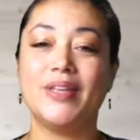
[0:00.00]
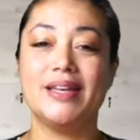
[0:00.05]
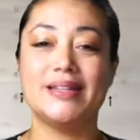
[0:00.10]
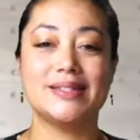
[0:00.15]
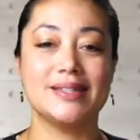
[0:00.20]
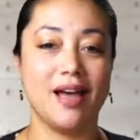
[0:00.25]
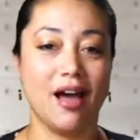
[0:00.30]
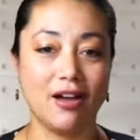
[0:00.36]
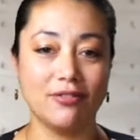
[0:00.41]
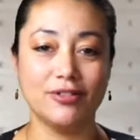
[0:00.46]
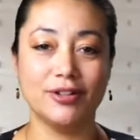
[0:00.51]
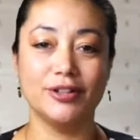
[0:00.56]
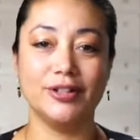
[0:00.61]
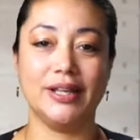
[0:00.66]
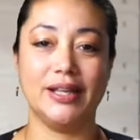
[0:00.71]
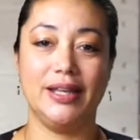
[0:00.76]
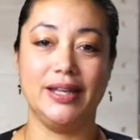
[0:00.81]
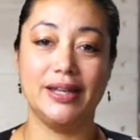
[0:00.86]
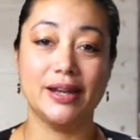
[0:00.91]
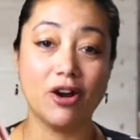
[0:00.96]
is
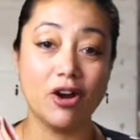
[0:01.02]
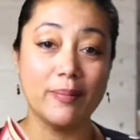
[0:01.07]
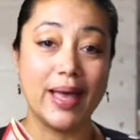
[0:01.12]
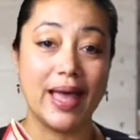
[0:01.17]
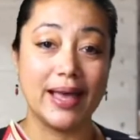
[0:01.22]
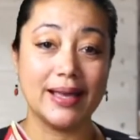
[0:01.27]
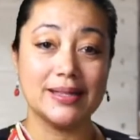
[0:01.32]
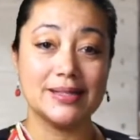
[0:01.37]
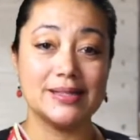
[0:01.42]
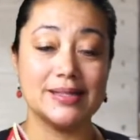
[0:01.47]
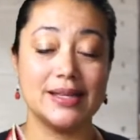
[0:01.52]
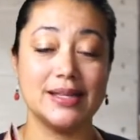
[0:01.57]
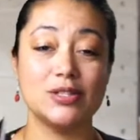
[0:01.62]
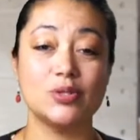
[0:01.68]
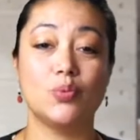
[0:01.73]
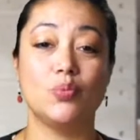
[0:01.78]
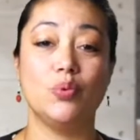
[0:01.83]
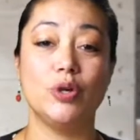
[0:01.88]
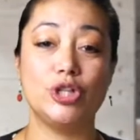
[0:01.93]
covered in our magazines,